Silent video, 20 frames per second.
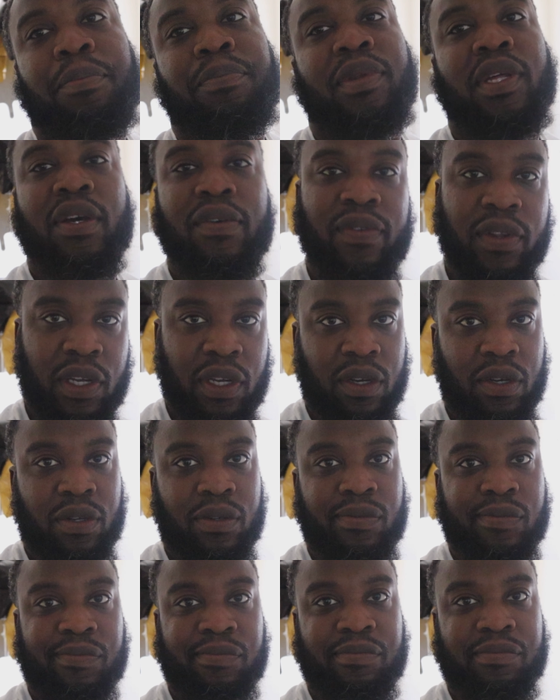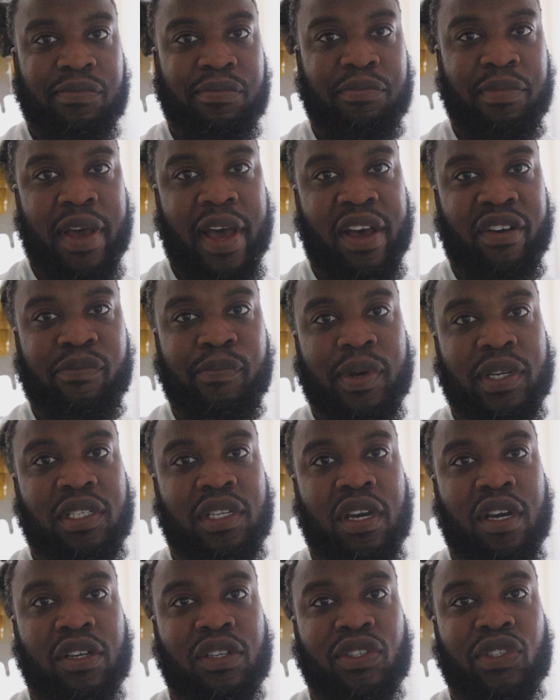definitely gonna have my
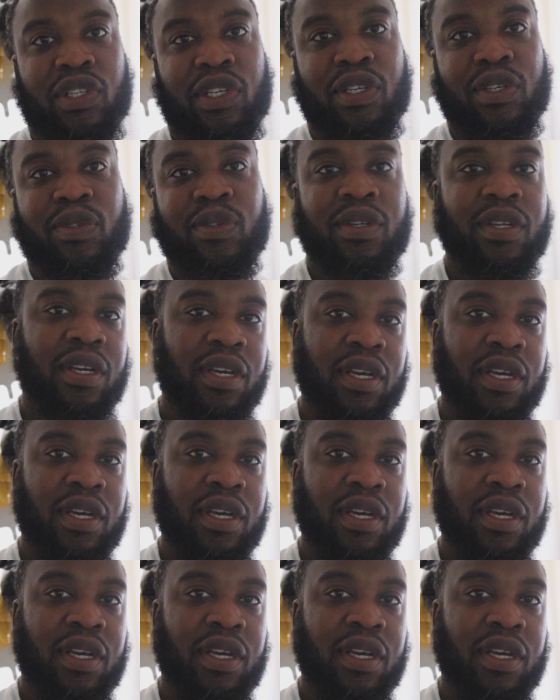joggers on.